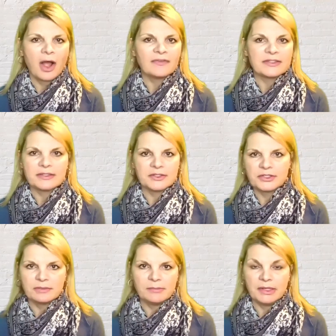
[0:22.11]
offices
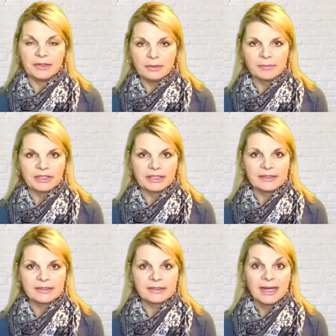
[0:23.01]
should be
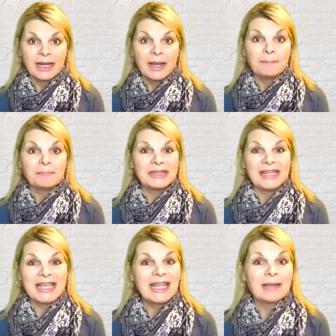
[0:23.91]
humorless, but
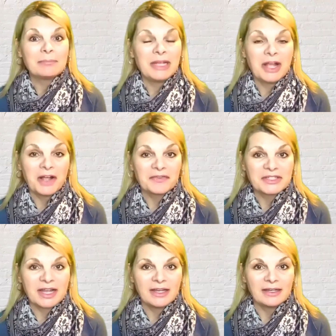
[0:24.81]
they can't be
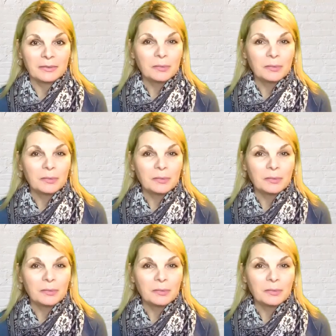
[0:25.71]
offside.